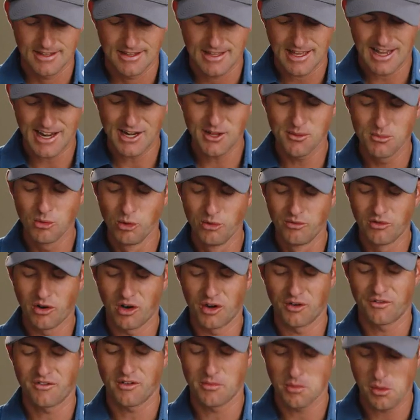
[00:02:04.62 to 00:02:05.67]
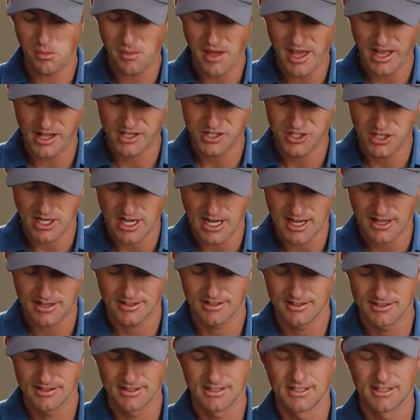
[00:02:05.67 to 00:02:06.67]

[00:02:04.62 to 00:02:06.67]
How do you move on from a bad shot?